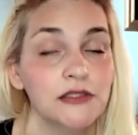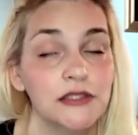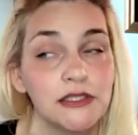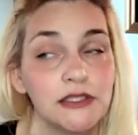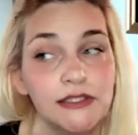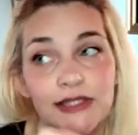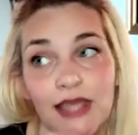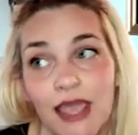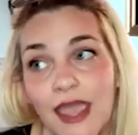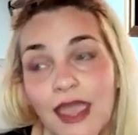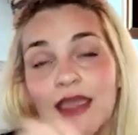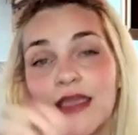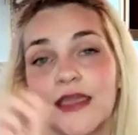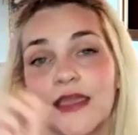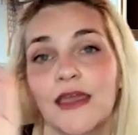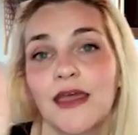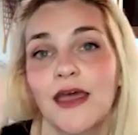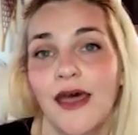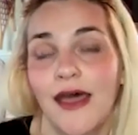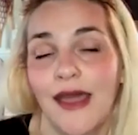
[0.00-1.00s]
to
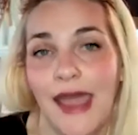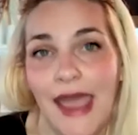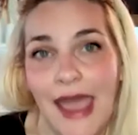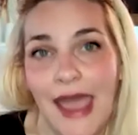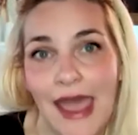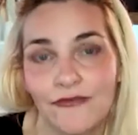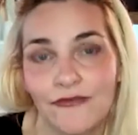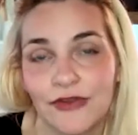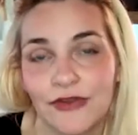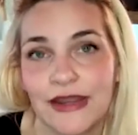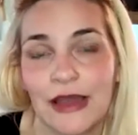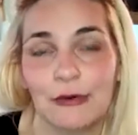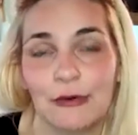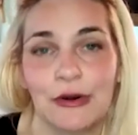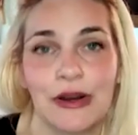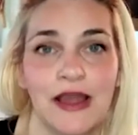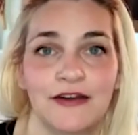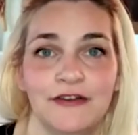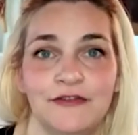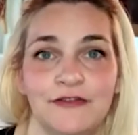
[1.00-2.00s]
take a half an
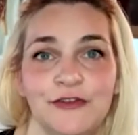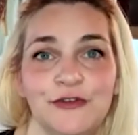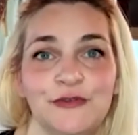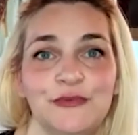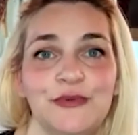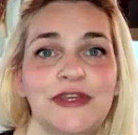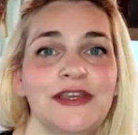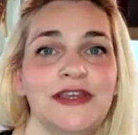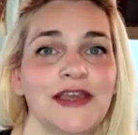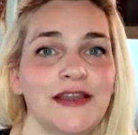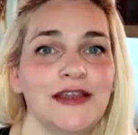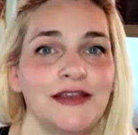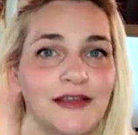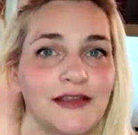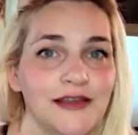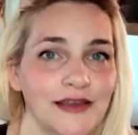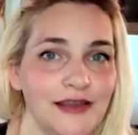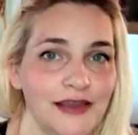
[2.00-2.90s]
hour out of your weekend